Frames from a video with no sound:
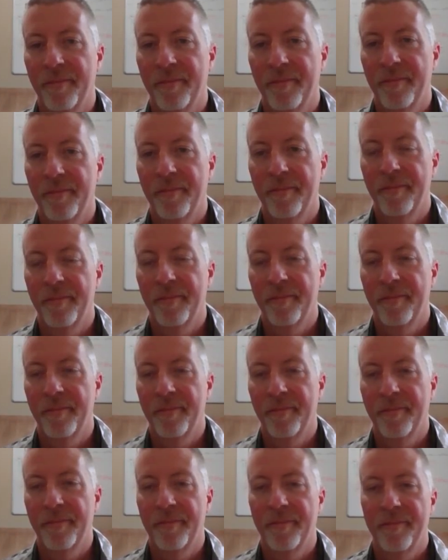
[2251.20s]

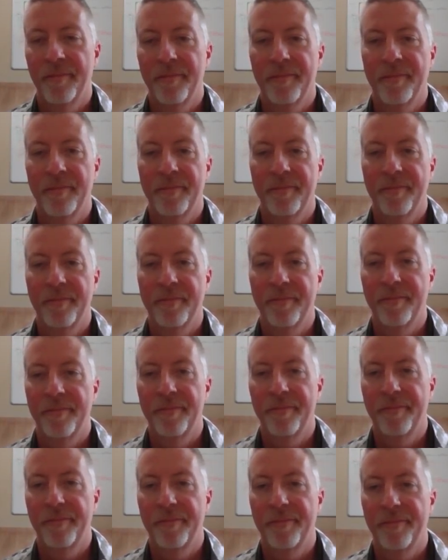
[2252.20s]

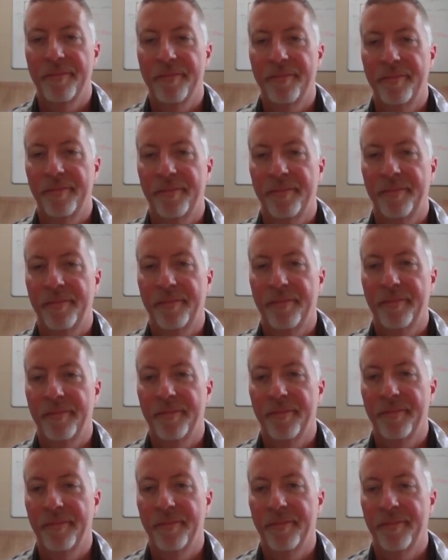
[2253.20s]

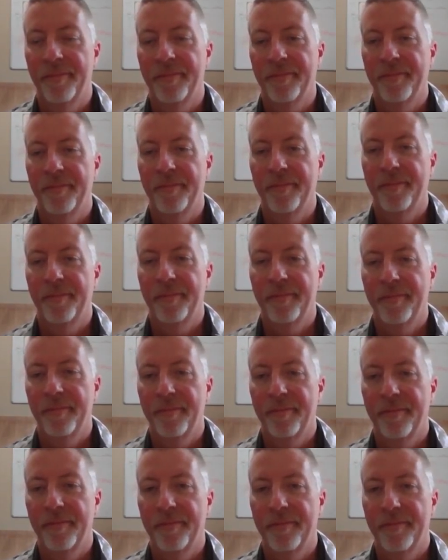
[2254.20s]

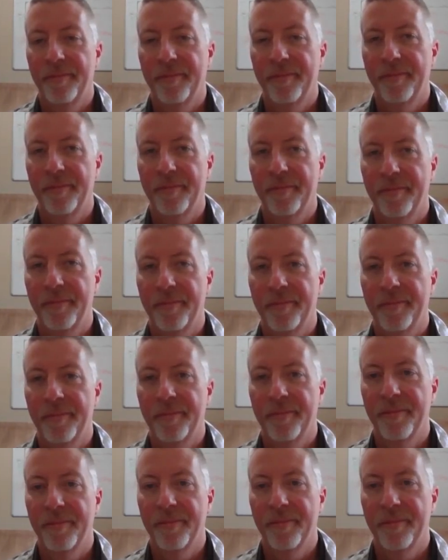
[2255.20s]

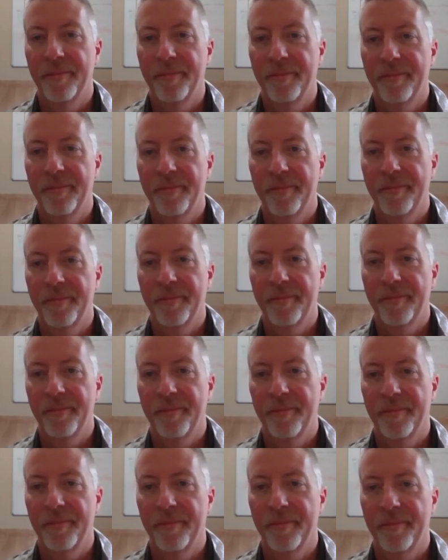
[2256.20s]

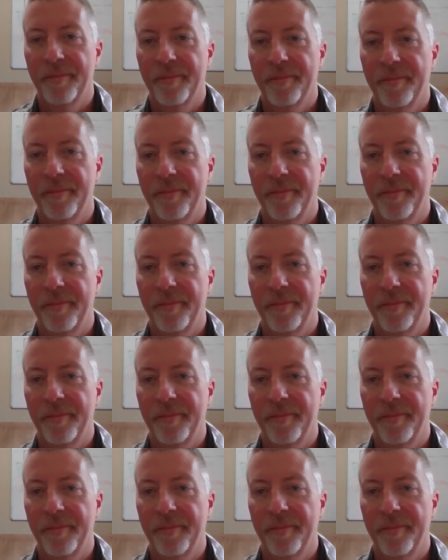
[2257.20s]
This person isn't speaking.